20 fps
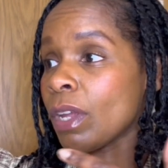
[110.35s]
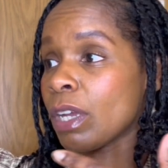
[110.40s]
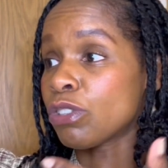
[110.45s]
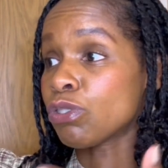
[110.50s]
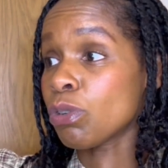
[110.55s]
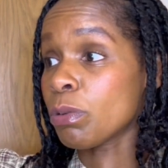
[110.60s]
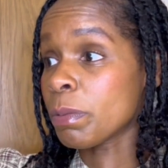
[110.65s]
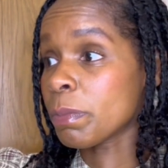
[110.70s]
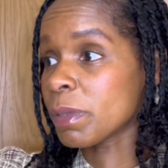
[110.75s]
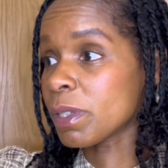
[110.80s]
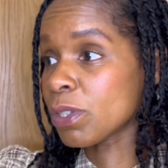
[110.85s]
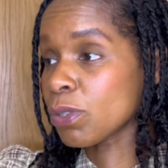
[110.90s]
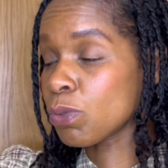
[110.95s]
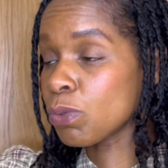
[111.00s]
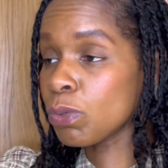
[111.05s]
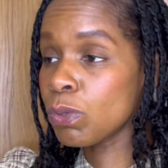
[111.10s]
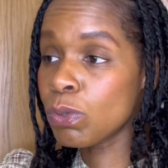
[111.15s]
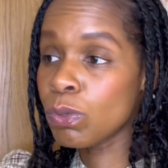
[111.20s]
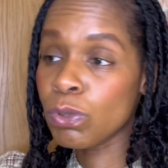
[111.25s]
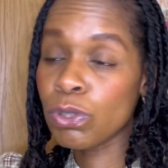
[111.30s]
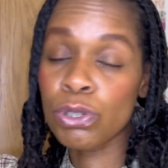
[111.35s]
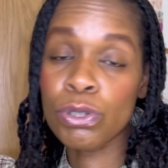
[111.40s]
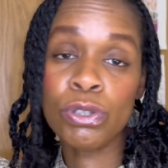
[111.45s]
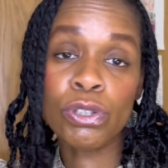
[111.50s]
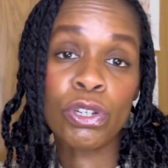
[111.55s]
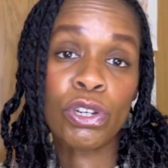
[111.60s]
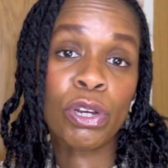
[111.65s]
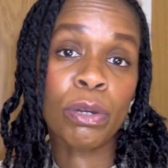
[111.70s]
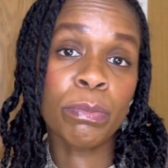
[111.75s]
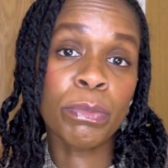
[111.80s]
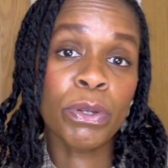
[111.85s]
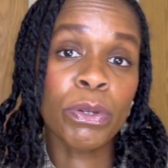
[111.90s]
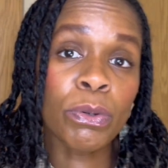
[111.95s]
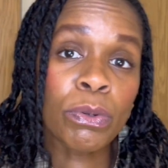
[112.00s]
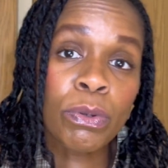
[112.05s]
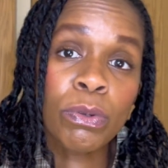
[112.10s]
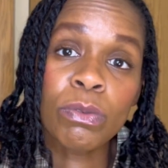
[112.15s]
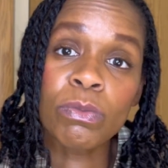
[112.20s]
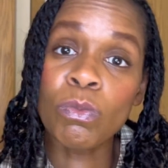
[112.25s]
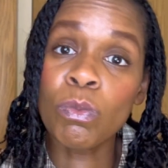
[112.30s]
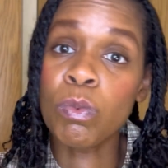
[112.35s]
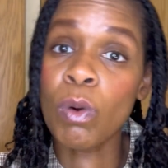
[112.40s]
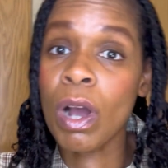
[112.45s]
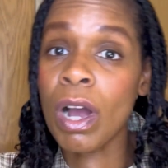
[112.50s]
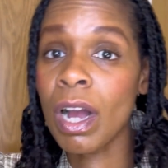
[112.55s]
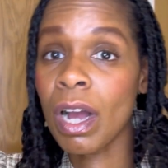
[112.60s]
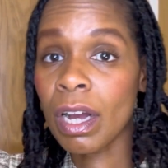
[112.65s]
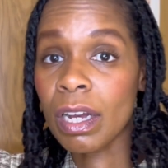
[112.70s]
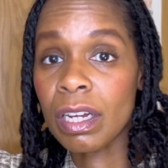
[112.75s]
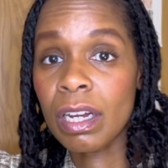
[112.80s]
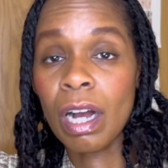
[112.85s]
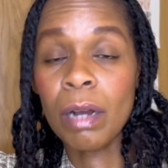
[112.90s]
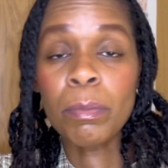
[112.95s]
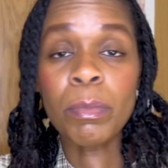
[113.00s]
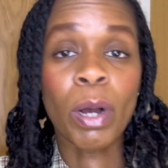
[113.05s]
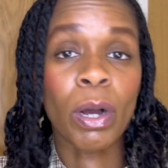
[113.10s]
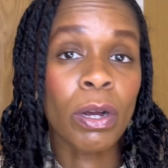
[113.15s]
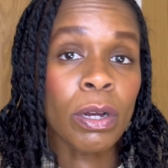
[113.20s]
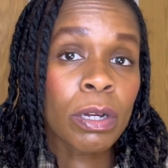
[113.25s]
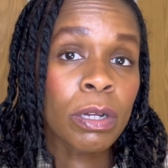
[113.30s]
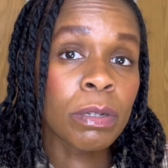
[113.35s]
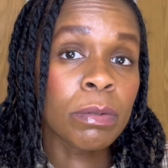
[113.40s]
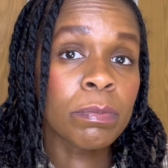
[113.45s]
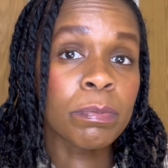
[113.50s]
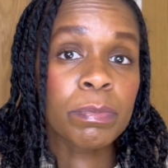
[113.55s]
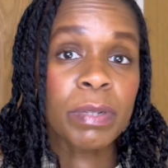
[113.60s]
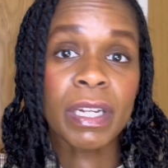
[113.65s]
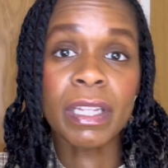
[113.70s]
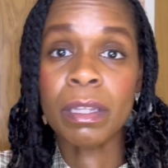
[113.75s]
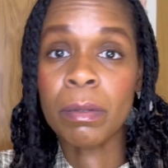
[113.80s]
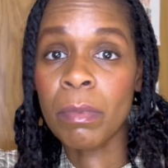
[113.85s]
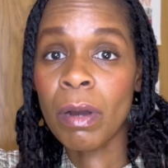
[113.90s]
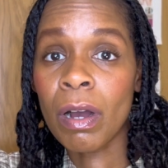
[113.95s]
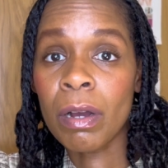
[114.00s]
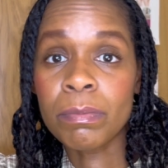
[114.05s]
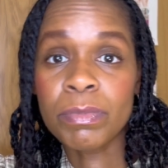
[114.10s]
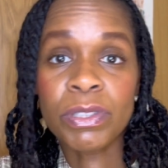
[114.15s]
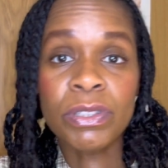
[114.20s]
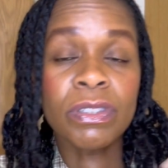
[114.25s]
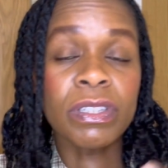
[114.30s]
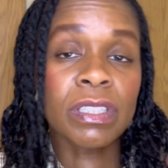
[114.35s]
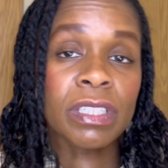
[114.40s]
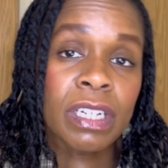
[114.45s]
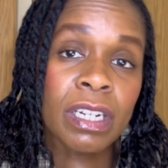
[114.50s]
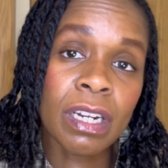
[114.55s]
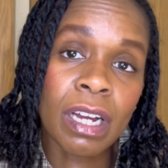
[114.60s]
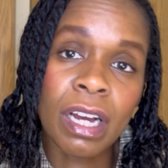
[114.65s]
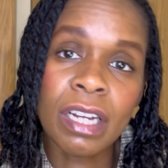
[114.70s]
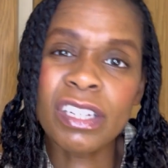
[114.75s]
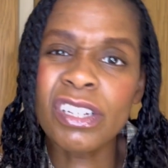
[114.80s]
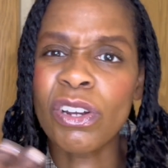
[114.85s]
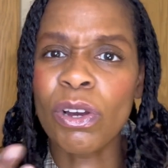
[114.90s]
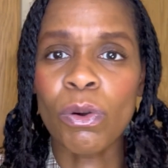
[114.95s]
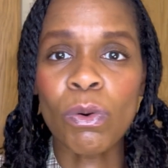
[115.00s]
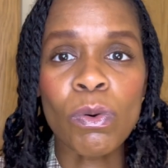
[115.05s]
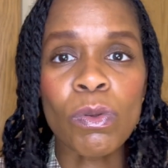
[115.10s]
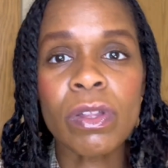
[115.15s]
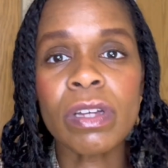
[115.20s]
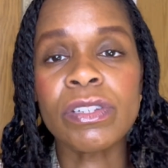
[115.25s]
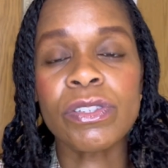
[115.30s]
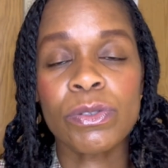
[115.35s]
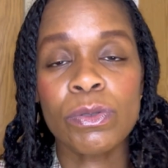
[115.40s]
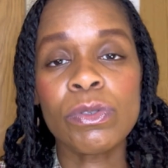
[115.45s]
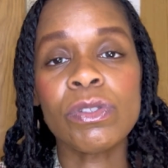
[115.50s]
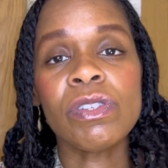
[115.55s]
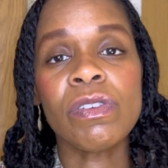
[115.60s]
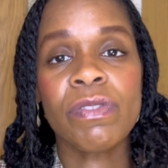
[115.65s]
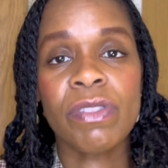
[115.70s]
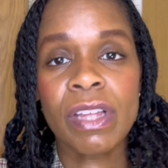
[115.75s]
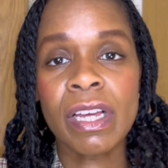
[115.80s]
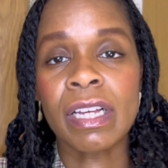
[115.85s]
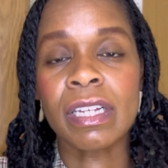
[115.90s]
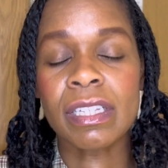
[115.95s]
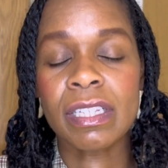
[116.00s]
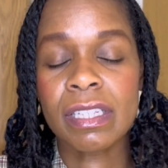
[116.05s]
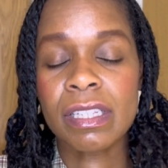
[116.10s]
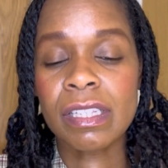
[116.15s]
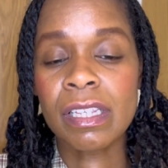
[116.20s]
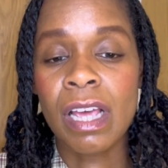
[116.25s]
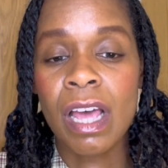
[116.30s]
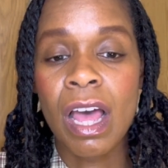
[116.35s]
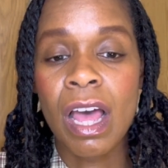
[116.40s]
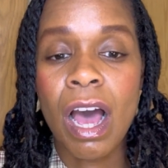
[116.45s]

drop them at school, do the commute, work, come home, pick them up, do the dinner, you know, all those sorts of things.